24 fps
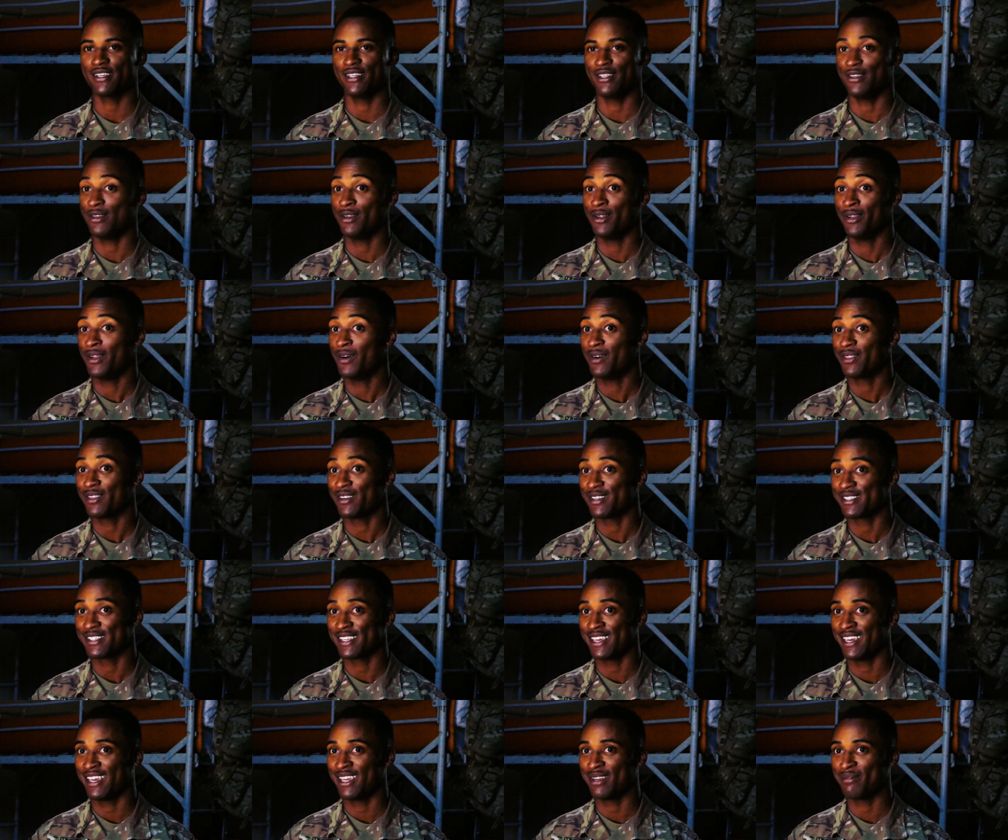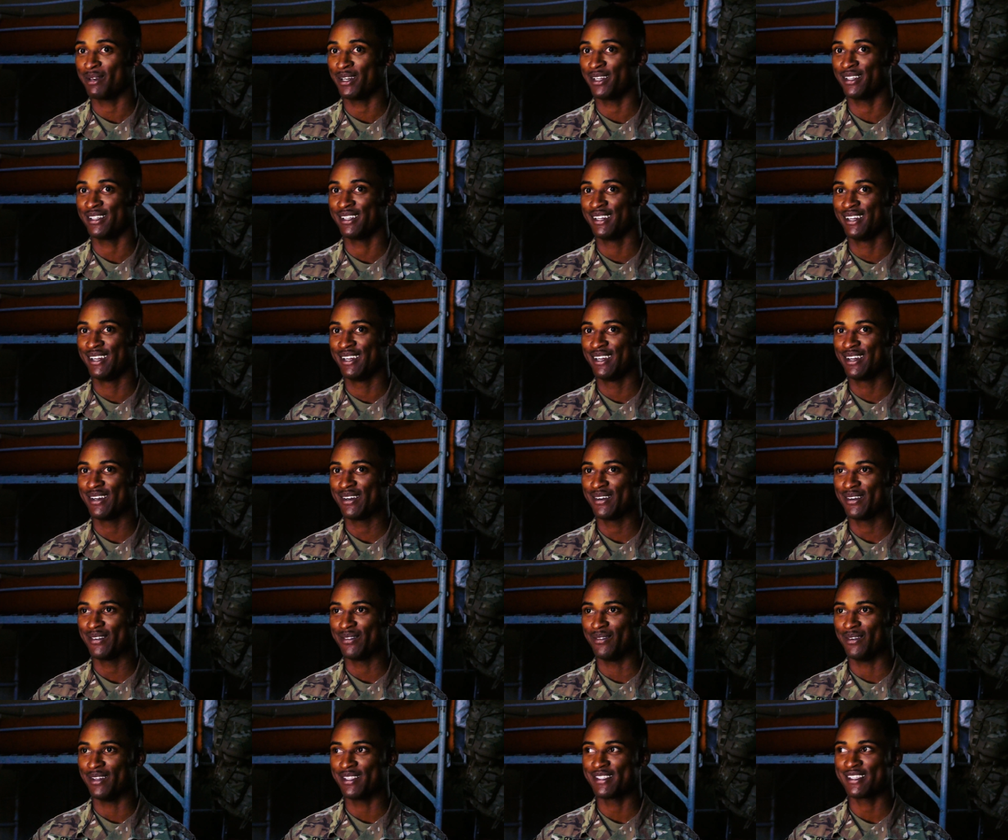and you don't know what they're saying, but
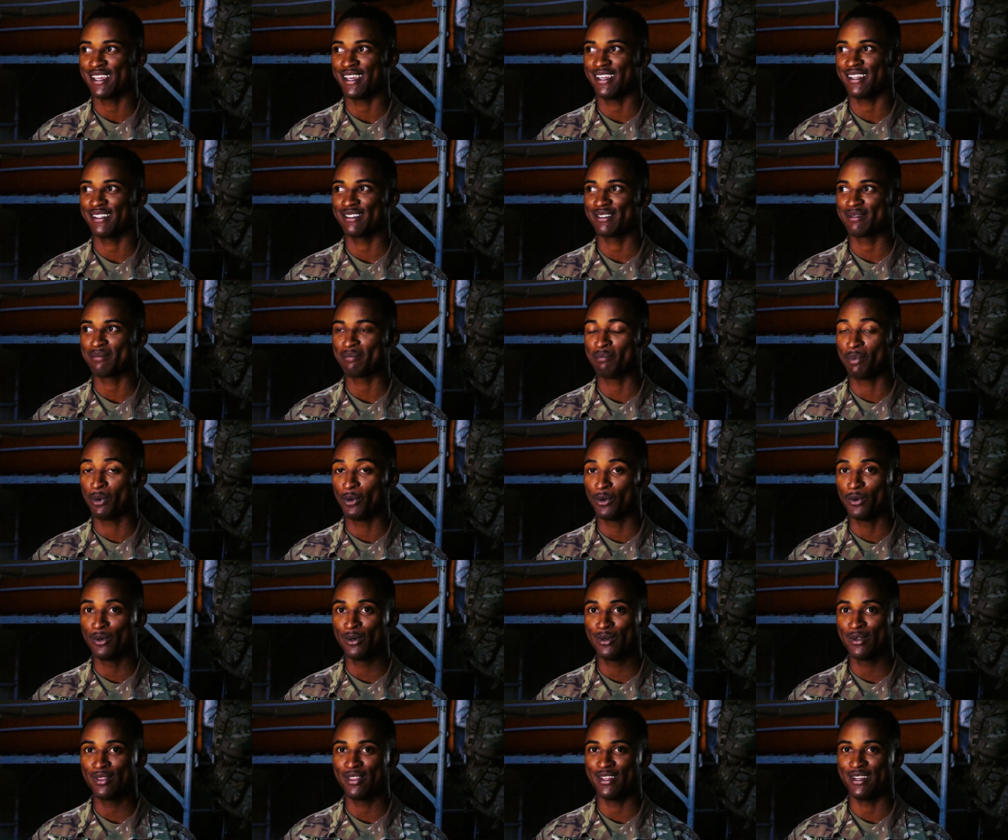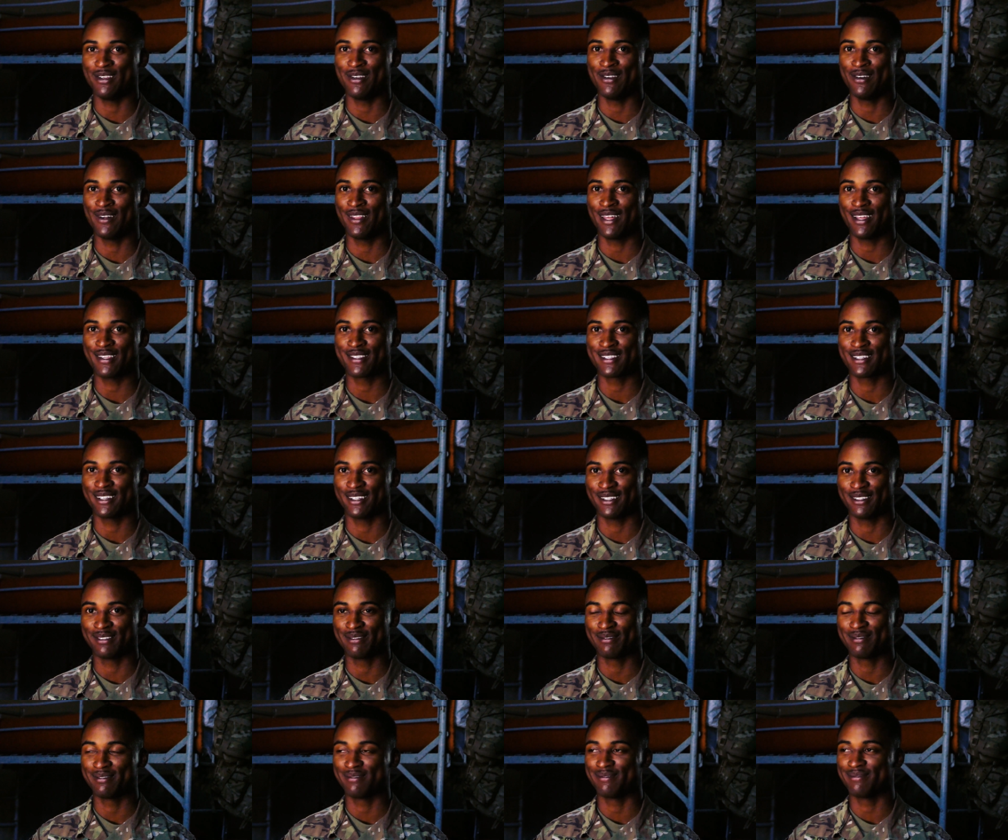once they pull, then you know that's the,
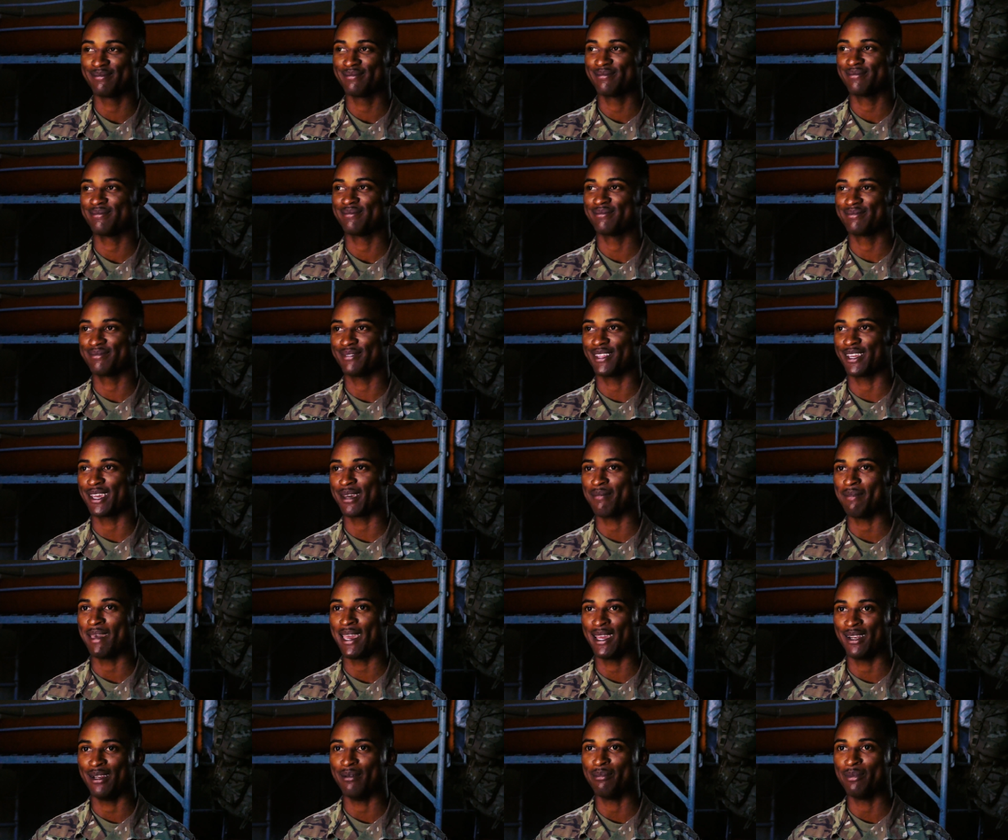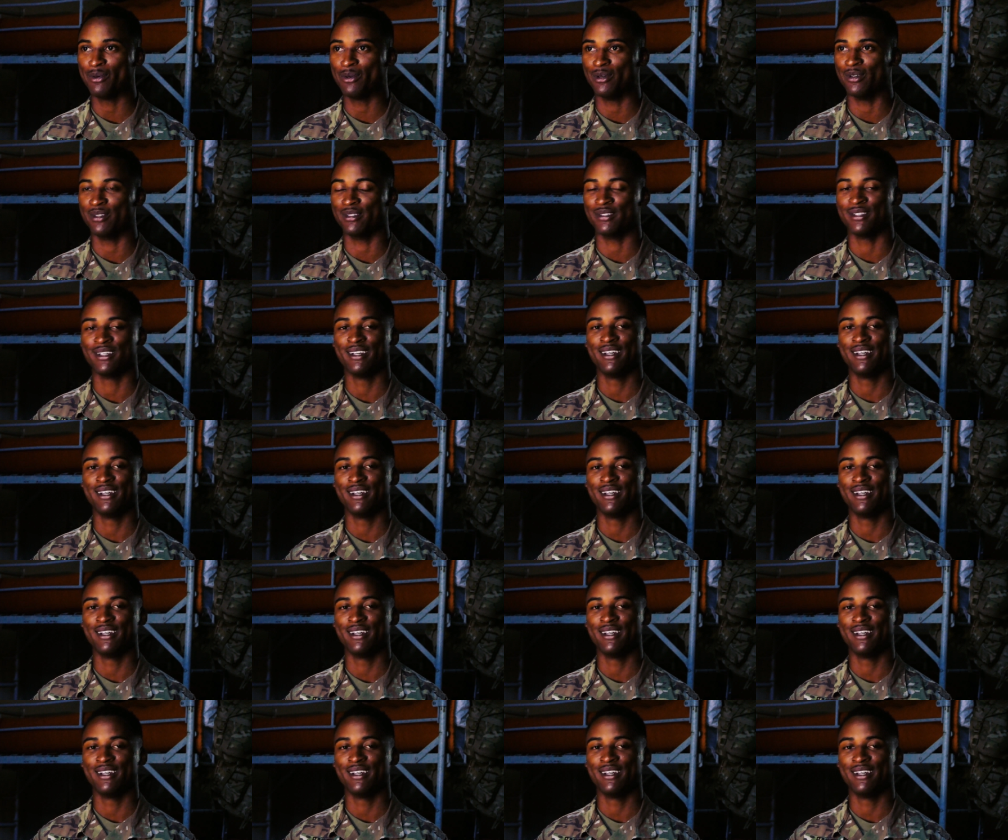the command to pull.